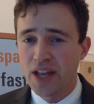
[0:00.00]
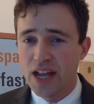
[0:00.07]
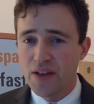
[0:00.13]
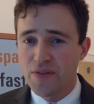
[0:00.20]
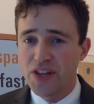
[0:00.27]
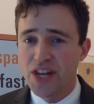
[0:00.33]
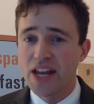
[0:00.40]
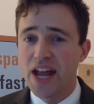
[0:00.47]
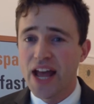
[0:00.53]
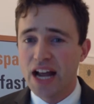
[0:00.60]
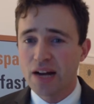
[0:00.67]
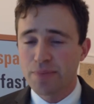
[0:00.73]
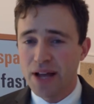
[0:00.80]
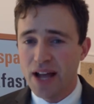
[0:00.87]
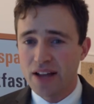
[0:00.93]
If the Data
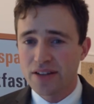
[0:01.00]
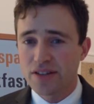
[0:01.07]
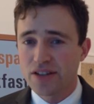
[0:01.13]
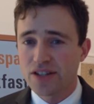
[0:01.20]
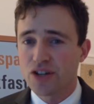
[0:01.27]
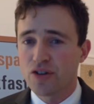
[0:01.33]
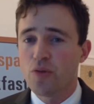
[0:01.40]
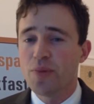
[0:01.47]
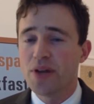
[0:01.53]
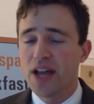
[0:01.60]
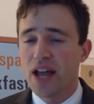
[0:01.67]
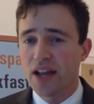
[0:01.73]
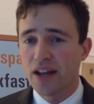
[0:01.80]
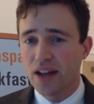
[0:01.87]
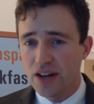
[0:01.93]
Act passes, there will
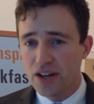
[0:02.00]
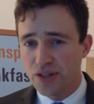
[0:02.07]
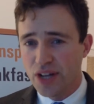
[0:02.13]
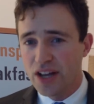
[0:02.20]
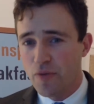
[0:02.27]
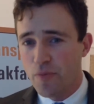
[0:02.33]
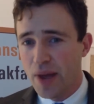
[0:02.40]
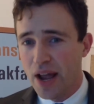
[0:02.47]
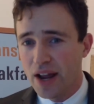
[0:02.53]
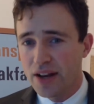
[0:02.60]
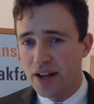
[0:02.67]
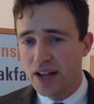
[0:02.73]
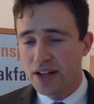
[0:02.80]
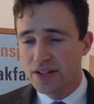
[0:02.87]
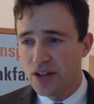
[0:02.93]
be a legislative
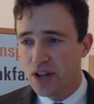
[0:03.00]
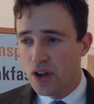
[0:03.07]
mandate